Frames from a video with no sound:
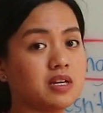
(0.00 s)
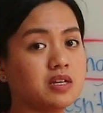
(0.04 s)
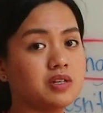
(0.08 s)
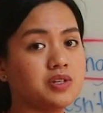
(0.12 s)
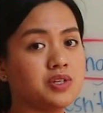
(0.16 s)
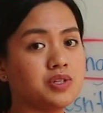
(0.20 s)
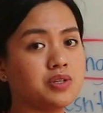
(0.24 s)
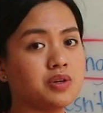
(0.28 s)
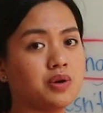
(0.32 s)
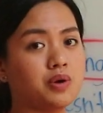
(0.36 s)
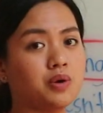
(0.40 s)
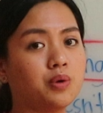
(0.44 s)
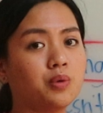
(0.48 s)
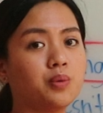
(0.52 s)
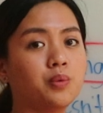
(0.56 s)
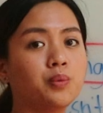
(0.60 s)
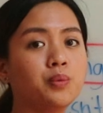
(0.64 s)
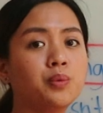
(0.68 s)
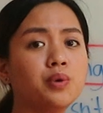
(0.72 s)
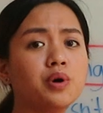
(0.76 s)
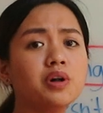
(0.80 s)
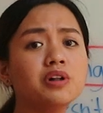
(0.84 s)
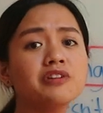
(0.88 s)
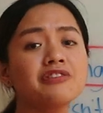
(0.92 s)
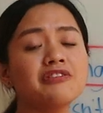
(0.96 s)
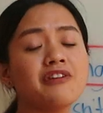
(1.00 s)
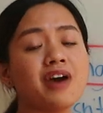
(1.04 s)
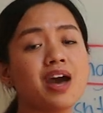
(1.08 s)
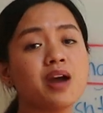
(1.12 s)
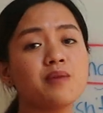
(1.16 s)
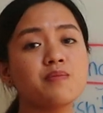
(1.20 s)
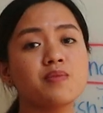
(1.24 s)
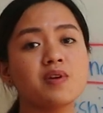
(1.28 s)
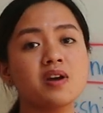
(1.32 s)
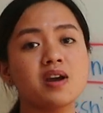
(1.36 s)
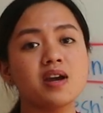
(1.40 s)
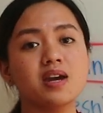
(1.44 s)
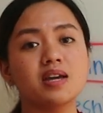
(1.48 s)
So wool
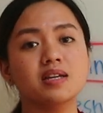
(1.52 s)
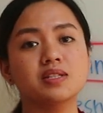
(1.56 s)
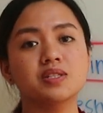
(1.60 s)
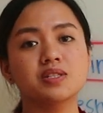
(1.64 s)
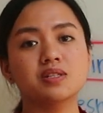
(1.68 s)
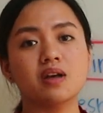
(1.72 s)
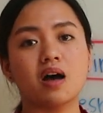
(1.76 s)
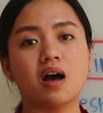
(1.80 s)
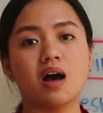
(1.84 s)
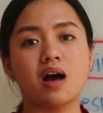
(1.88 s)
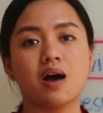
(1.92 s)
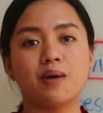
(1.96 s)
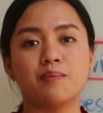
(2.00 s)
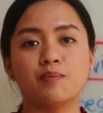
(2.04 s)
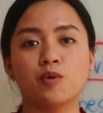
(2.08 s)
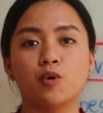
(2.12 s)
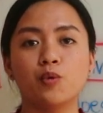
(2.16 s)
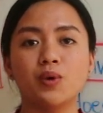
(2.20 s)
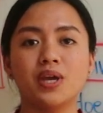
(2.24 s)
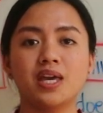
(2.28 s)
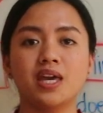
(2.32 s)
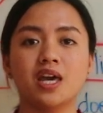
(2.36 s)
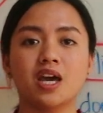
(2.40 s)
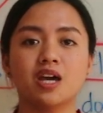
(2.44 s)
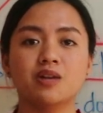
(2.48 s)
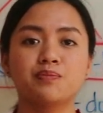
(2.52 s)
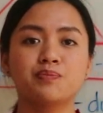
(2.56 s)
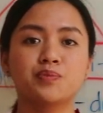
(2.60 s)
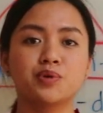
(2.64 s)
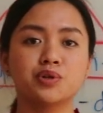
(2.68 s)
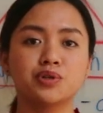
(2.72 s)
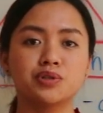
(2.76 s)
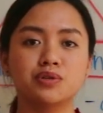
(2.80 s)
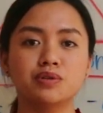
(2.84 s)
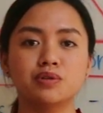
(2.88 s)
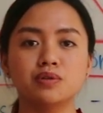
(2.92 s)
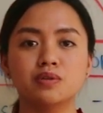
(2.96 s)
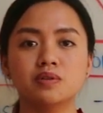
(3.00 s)
fabrics, we can
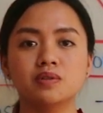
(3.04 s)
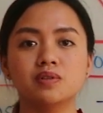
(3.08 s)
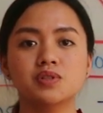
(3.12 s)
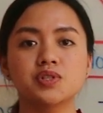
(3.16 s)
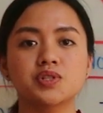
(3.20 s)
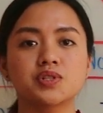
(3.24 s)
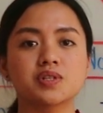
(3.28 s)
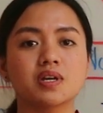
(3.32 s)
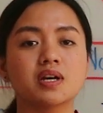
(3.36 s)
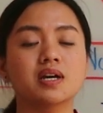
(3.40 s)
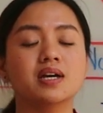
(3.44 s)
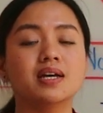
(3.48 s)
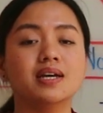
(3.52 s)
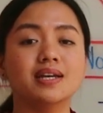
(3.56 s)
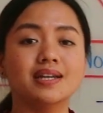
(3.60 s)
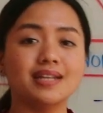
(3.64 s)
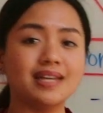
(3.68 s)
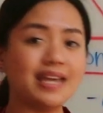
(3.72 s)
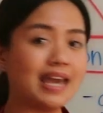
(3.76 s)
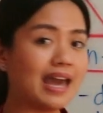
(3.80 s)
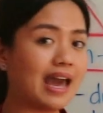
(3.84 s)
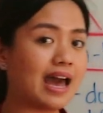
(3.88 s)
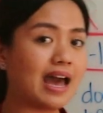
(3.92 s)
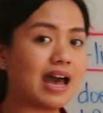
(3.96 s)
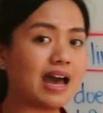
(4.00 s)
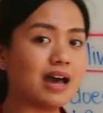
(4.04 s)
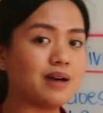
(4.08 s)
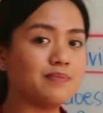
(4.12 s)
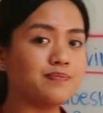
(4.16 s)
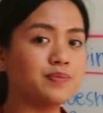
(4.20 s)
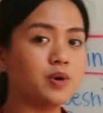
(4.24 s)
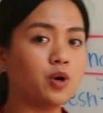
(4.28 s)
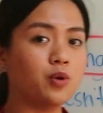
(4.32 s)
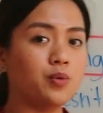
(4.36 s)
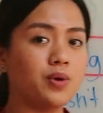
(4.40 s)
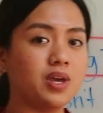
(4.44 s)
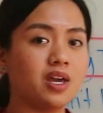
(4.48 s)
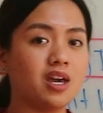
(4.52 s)
produce
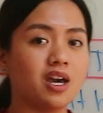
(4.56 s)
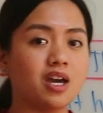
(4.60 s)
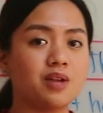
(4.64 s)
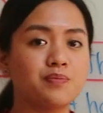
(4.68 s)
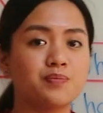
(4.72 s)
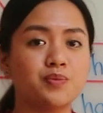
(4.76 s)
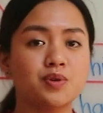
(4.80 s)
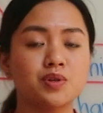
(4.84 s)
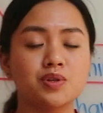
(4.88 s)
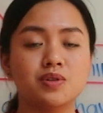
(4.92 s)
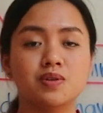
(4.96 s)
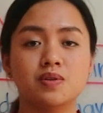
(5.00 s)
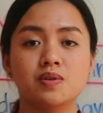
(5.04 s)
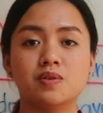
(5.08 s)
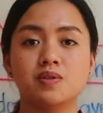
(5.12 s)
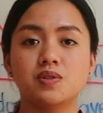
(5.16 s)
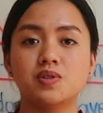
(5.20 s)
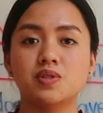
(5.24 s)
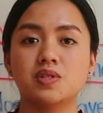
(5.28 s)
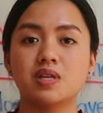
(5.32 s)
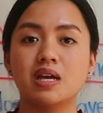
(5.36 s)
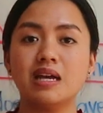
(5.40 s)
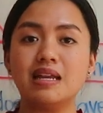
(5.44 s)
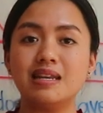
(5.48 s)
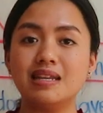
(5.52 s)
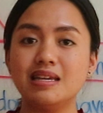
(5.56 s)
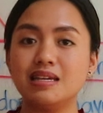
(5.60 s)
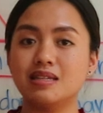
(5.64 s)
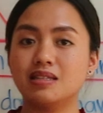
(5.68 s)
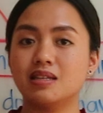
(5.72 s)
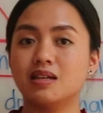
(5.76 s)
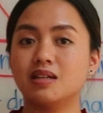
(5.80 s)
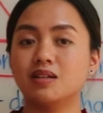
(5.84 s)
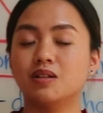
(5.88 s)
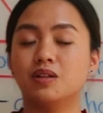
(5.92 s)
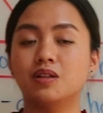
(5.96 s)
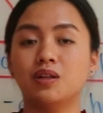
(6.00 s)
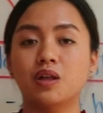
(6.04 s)
cap, we can produce
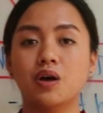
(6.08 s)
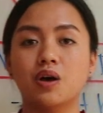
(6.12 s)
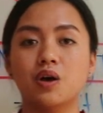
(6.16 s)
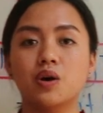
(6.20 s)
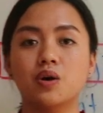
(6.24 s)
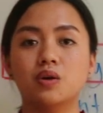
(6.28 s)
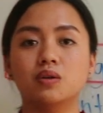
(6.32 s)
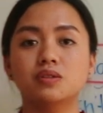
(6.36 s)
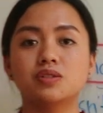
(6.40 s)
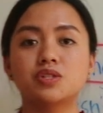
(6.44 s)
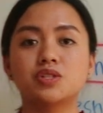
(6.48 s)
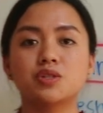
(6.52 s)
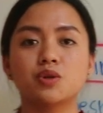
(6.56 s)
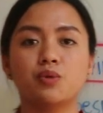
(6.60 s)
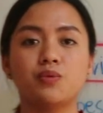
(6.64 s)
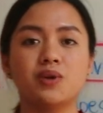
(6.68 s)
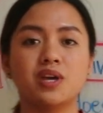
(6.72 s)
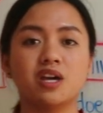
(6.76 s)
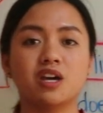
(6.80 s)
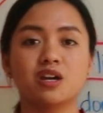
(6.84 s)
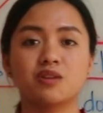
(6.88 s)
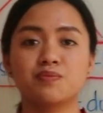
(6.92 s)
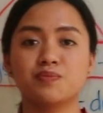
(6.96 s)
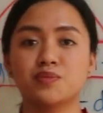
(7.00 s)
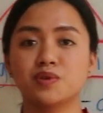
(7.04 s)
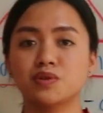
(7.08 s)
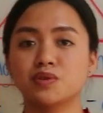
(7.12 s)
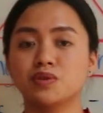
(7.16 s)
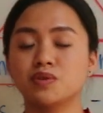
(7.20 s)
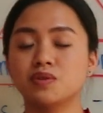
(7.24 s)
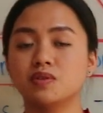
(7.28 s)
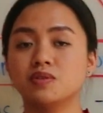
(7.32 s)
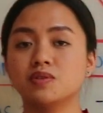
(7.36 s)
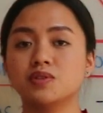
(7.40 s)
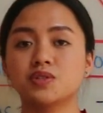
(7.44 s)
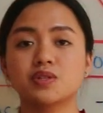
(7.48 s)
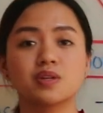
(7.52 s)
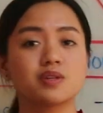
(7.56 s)
knitted clothes, we can
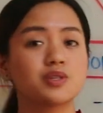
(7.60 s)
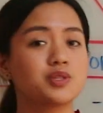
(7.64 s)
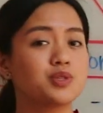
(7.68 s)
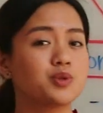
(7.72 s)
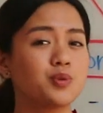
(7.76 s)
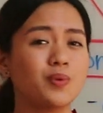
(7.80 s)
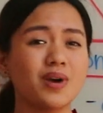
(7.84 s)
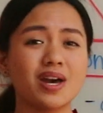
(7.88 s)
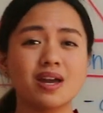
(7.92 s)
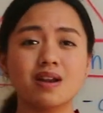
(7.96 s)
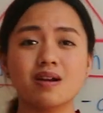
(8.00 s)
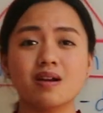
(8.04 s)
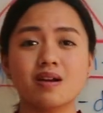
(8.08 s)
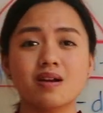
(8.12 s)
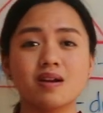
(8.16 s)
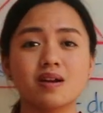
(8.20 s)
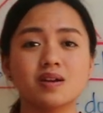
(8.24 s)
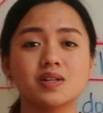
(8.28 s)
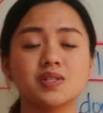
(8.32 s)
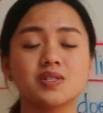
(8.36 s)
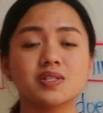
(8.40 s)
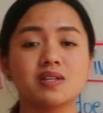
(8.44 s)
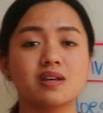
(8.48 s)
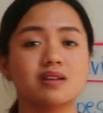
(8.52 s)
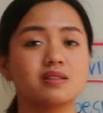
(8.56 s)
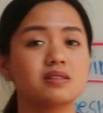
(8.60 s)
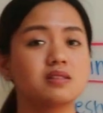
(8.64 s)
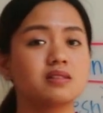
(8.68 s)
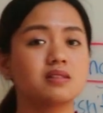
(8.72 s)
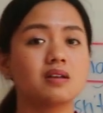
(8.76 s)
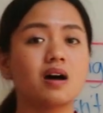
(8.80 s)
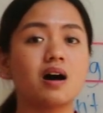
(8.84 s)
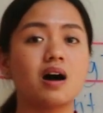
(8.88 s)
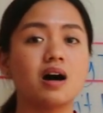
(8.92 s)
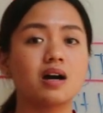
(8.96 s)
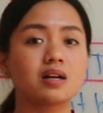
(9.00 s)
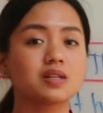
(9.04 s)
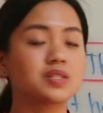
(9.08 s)
produce sweaters and
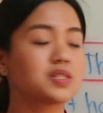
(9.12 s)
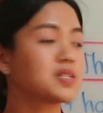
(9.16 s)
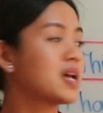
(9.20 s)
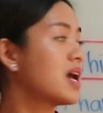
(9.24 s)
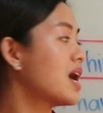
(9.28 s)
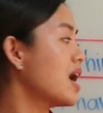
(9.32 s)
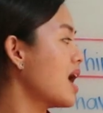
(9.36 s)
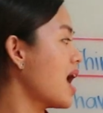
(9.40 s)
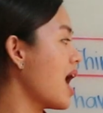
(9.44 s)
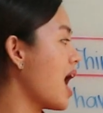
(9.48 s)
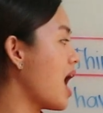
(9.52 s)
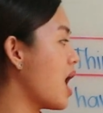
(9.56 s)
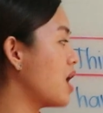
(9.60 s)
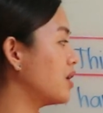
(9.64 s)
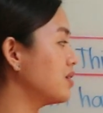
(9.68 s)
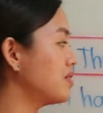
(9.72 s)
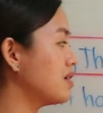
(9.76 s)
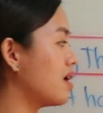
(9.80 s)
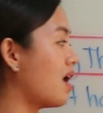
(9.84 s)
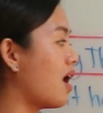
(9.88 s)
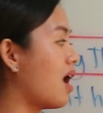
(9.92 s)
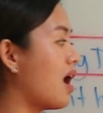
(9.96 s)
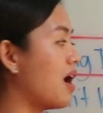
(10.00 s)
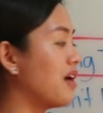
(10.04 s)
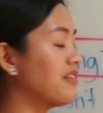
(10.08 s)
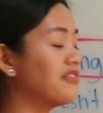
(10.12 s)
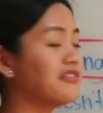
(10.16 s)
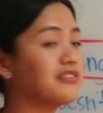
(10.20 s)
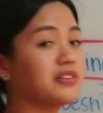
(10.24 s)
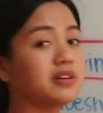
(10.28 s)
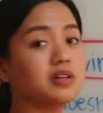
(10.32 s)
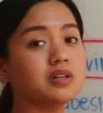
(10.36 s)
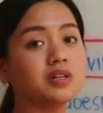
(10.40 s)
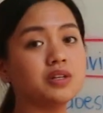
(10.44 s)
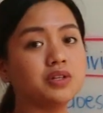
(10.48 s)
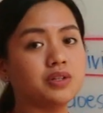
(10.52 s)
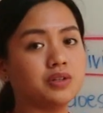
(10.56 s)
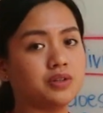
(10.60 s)
socks out
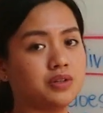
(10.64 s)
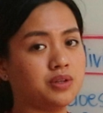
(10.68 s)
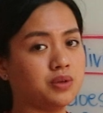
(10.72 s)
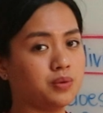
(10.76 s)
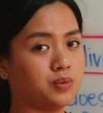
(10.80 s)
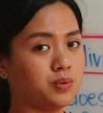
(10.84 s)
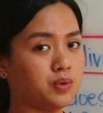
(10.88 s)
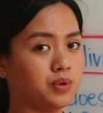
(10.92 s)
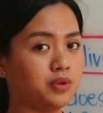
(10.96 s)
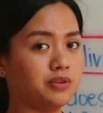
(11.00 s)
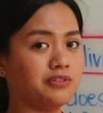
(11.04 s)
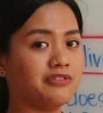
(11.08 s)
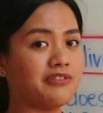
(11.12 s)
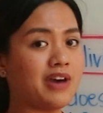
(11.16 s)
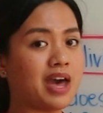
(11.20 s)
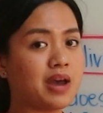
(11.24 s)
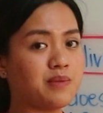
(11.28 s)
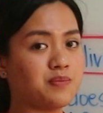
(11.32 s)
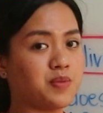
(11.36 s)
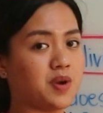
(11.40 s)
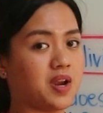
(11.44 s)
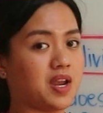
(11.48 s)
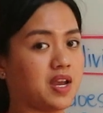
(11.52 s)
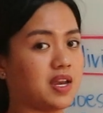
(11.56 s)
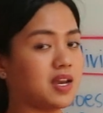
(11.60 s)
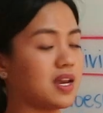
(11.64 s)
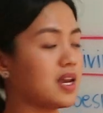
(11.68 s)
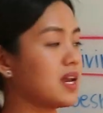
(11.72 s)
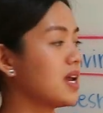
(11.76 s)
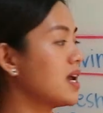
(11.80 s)
of the wool fabric.